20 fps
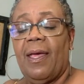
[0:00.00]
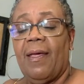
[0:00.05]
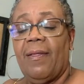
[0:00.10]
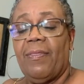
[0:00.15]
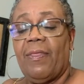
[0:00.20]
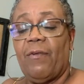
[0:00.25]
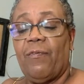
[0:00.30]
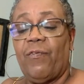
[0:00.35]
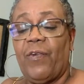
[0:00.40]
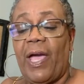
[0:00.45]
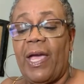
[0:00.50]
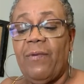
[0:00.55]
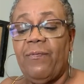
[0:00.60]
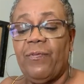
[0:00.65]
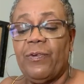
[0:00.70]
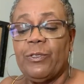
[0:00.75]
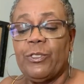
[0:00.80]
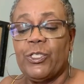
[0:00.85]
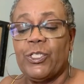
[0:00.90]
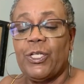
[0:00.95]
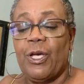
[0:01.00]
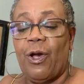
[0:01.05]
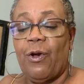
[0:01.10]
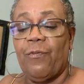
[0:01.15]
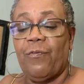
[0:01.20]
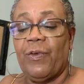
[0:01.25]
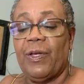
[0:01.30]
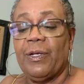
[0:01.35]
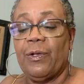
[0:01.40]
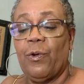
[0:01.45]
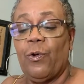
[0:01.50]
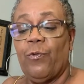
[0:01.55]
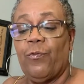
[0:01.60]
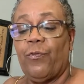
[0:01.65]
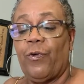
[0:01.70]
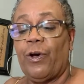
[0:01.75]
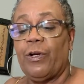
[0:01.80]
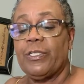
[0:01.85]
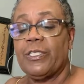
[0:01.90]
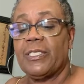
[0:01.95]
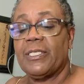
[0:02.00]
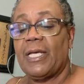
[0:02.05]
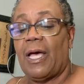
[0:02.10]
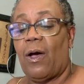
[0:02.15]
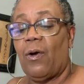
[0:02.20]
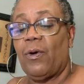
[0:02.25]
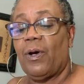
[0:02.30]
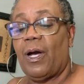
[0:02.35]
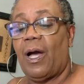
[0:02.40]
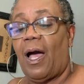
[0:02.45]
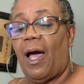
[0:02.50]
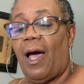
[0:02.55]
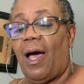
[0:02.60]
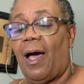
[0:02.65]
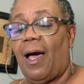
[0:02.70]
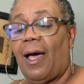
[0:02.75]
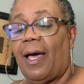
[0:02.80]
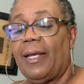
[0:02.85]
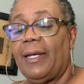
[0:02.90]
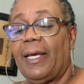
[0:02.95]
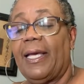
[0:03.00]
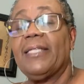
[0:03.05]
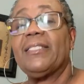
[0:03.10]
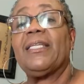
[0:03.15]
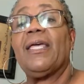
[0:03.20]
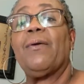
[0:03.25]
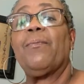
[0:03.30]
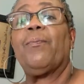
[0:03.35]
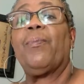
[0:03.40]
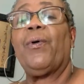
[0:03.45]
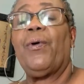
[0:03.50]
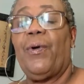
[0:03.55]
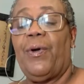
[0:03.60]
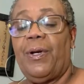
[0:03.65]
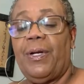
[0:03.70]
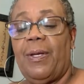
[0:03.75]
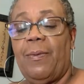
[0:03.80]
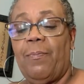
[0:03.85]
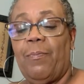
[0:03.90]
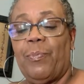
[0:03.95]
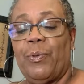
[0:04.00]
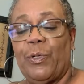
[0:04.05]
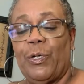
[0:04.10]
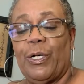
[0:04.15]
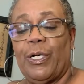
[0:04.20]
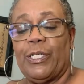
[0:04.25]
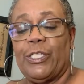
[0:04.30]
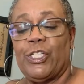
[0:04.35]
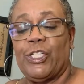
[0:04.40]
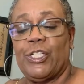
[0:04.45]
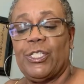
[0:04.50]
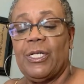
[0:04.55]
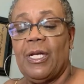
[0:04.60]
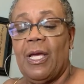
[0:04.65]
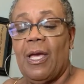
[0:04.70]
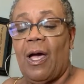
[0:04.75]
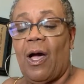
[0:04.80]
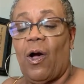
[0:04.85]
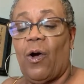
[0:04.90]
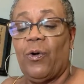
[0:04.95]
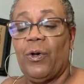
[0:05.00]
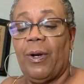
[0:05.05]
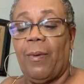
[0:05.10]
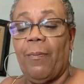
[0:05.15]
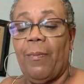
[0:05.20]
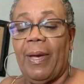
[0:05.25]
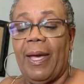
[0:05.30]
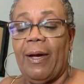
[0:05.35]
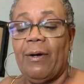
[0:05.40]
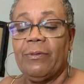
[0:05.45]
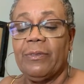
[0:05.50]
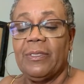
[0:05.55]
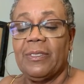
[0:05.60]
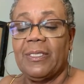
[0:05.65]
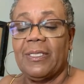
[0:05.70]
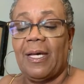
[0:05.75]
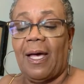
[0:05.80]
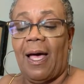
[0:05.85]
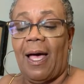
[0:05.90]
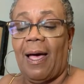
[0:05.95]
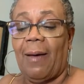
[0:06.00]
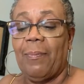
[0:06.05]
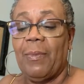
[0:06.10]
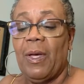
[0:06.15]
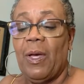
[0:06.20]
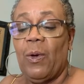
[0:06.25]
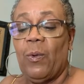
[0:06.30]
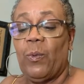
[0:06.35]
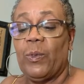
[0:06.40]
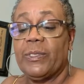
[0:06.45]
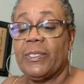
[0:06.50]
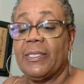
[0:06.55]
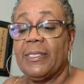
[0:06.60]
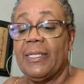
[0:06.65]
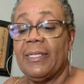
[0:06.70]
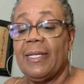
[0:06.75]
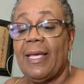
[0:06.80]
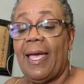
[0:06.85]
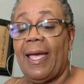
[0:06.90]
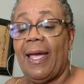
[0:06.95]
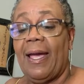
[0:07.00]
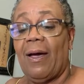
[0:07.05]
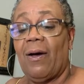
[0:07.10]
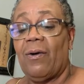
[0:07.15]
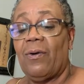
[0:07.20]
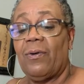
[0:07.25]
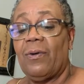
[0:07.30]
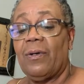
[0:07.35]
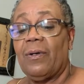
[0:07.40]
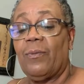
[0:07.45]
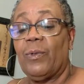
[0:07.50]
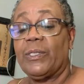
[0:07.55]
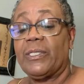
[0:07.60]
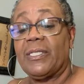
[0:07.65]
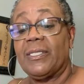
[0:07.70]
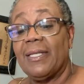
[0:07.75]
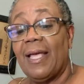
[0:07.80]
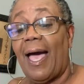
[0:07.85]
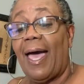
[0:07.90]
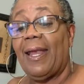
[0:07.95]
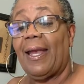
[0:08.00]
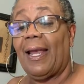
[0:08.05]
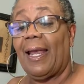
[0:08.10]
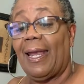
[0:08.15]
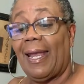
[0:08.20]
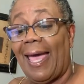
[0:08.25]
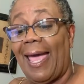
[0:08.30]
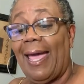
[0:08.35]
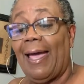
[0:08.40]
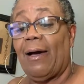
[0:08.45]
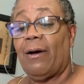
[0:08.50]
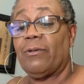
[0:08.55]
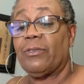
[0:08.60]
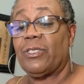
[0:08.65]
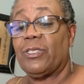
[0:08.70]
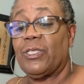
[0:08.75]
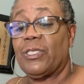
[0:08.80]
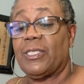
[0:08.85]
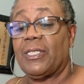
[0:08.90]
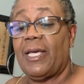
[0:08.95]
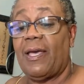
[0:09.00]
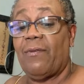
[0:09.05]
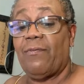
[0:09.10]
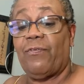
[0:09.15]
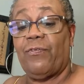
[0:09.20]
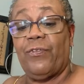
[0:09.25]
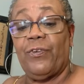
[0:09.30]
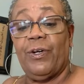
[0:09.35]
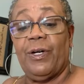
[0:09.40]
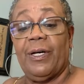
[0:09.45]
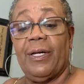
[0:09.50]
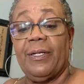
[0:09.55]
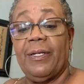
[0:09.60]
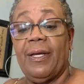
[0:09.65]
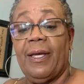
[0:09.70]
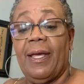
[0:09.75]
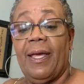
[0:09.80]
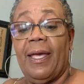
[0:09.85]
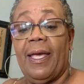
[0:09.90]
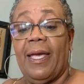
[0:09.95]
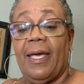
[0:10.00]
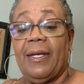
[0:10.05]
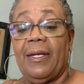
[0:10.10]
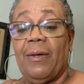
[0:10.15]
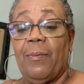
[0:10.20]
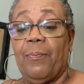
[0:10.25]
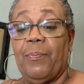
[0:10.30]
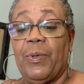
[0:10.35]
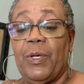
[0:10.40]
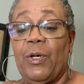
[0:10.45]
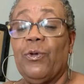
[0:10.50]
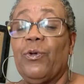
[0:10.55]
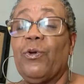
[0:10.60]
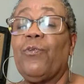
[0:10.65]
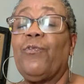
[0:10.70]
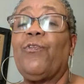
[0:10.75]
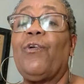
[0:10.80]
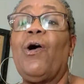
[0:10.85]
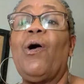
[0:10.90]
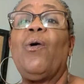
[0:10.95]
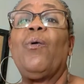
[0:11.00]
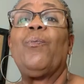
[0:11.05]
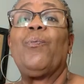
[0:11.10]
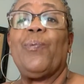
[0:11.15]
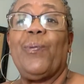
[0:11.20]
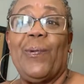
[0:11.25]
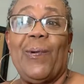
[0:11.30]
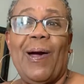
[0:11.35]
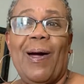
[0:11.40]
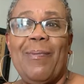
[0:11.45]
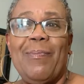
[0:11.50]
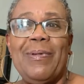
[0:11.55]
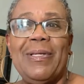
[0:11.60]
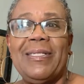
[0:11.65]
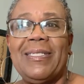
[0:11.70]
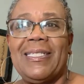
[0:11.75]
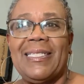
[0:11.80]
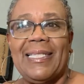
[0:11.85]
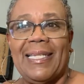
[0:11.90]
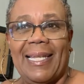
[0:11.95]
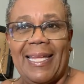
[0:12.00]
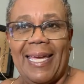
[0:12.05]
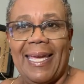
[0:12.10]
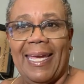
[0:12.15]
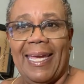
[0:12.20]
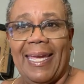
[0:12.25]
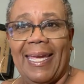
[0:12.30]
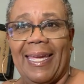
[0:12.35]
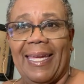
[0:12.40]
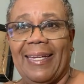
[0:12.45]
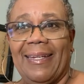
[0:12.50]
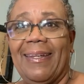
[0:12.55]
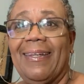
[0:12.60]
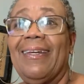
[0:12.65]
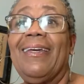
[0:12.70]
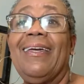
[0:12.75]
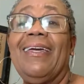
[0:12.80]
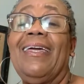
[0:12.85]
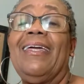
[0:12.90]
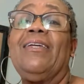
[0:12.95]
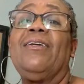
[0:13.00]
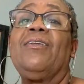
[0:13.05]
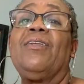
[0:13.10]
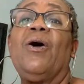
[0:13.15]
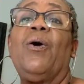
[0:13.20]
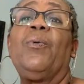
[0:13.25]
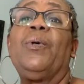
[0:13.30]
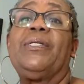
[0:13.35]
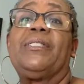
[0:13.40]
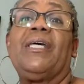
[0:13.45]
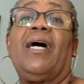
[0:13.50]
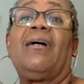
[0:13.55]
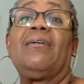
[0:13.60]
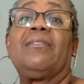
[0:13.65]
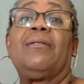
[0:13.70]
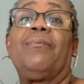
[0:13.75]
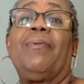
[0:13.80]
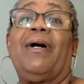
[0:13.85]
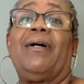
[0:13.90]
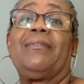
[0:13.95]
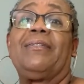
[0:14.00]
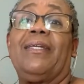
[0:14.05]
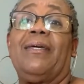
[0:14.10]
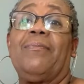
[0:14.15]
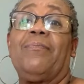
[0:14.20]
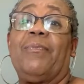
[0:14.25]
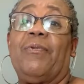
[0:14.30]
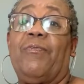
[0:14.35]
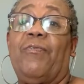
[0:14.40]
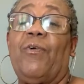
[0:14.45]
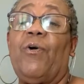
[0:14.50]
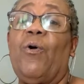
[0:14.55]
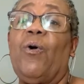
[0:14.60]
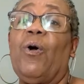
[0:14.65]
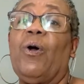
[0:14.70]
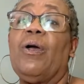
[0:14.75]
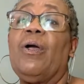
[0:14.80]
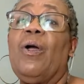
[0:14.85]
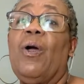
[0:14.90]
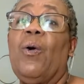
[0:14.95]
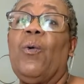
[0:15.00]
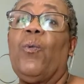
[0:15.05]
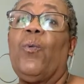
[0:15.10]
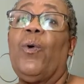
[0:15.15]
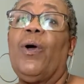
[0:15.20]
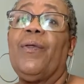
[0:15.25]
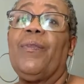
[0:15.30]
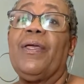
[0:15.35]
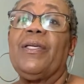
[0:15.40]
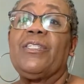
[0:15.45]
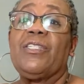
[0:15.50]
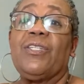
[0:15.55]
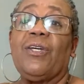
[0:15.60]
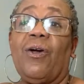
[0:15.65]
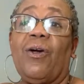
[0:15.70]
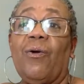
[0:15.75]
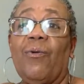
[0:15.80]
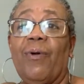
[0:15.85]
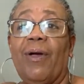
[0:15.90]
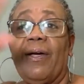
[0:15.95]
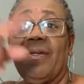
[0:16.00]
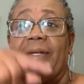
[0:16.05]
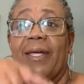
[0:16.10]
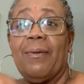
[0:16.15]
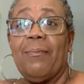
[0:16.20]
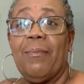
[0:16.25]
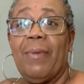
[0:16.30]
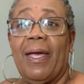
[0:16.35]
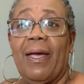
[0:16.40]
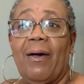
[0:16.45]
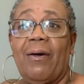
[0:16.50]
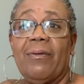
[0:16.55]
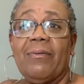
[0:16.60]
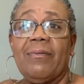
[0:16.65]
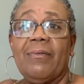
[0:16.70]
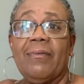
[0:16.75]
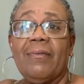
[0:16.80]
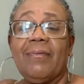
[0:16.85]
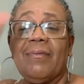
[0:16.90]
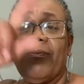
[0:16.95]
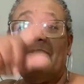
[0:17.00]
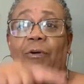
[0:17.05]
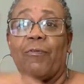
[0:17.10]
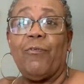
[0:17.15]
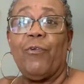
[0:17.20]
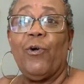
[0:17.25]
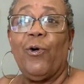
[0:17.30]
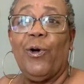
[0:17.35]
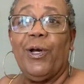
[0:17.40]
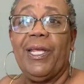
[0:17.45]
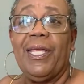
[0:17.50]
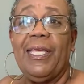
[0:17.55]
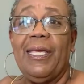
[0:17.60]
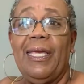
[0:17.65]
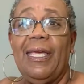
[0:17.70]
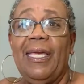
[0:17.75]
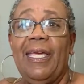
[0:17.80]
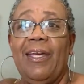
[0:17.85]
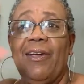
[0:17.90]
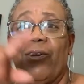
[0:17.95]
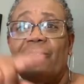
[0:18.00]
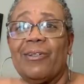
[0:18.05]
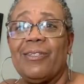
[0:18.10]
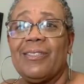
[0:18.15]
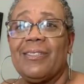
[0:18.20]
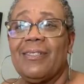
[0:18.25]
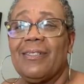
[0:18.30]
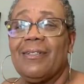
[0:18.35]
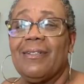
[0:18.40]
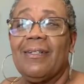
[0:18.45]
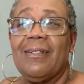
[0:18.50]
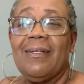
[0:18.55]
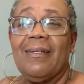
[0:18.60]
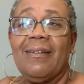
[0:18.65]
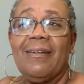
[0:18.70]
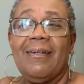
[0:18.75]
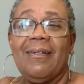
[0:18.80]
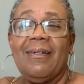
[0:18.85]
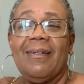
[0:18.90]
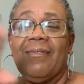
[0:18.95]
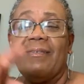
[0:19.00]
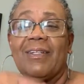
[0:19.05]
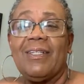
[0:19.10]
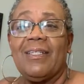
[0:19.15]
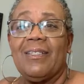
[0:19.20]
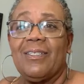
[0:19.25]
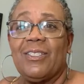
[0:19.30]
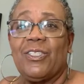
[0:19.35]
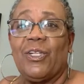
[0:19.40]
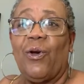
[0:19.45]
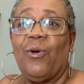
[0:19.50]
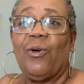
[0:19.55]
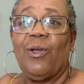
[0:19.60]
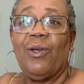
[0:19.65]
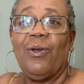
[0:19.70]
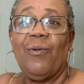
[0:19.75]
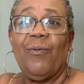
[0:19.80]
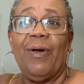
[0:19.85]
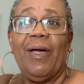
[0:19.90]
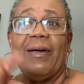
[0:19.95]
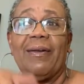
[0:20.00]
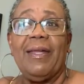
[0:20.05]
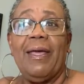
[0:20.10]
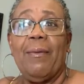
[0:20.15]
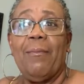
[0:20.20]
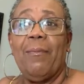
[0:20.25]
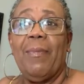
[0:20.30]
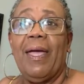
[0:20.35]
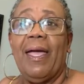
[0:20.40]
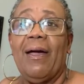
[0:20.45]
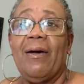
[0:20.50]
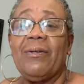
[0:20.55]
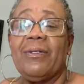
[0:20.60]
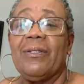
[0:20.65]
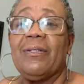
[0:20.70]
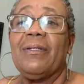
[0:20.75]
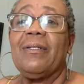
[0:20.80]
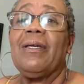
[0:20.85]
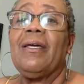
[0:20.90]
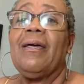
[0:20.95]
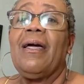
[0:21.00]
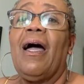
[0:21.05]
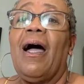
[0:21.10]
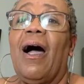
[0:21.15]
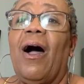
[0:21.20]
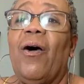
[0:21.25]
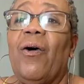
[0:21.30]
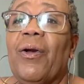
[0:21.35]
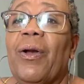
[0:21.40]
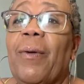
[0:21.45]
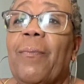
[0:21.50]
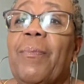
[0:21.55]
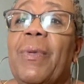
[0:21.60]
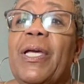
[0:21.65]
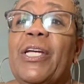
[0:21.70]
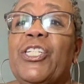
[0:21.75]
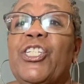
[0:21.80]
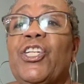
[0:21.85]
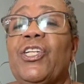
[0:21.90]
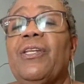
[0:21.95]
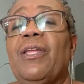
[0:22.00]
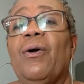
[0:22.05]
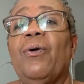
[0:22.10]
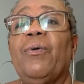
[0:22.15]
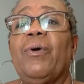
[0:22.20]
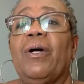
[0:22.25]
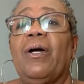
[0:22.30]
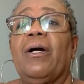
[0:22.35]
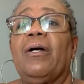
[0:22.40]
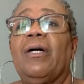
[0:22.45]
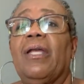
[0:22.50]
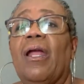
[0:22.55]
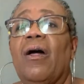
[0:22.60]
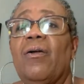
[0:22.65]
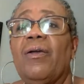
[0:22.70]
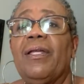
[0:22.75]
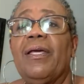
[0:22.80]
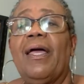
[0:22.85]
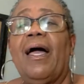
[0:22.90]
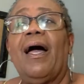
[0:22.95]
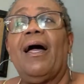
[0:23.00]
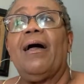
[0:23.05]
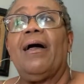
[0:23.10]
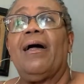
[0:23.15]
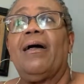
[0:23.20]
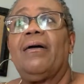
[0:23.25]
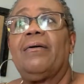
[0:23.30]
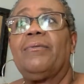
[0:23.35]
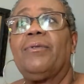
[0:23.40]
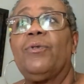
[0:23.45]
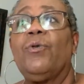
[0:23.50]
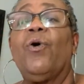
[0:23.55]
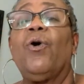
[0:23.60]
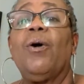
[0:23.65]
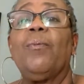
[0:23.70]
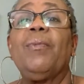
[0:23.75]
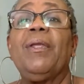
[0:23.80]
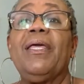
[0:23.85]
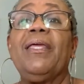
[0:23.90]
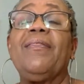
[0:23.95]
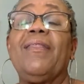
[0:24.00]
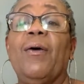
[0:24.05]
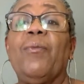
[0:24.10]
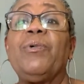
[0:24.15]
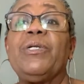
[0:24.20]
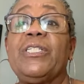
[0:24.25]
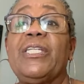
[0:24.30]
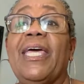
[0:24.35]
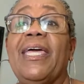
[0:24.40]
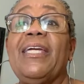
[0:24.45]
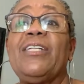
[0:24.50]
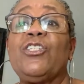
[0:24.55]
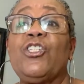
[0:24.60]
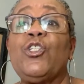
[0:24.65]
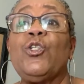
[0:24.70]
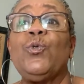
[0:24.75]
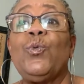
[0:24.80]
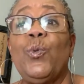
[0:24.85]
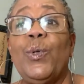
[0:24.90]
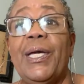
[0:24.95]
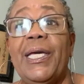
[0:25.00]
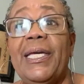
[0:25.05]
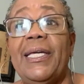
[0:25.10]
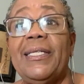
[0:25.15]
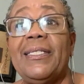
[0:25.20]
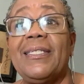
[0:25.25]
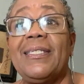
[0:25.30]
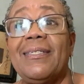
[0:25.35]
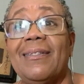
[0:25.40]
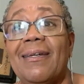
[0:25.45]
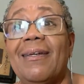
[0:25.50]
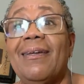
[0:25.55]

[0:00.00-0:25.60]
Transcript: The faithful servant who first saw God as a burning bush on a mountaintop was now was not allowed to set foot in the beautiful promised land. You know, we talked about that before, where they circle around that mountain for 40 years, circling around that mountain on a mission that could only, um, normally that would take two weeks.